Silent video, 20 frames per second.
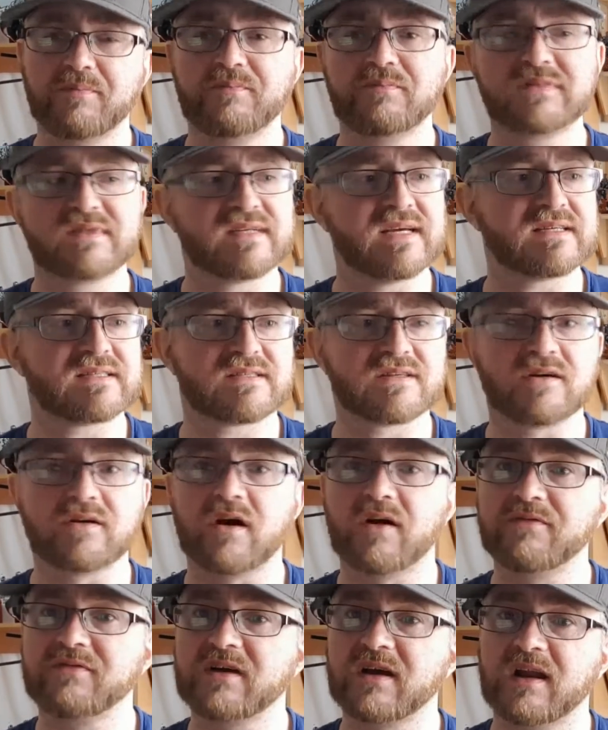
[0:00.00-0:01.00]
sister
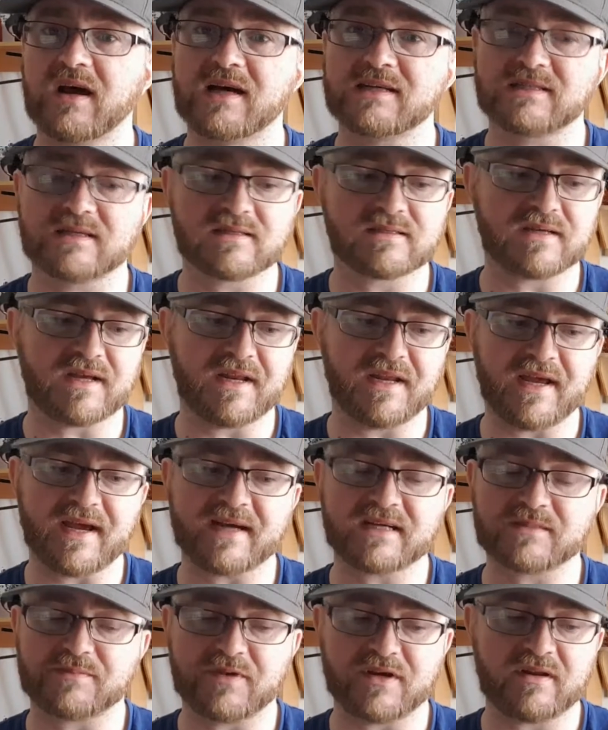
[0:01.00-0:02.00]
of Colossus in the
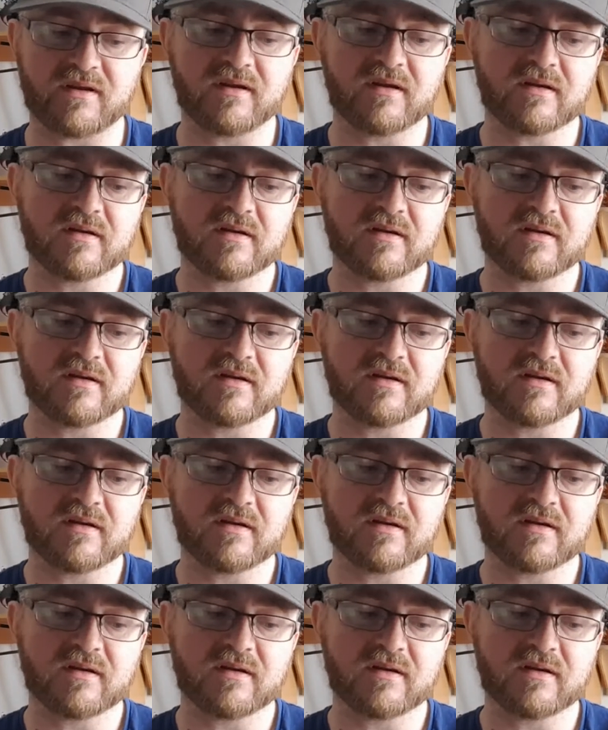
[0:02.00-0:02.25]
X-Men.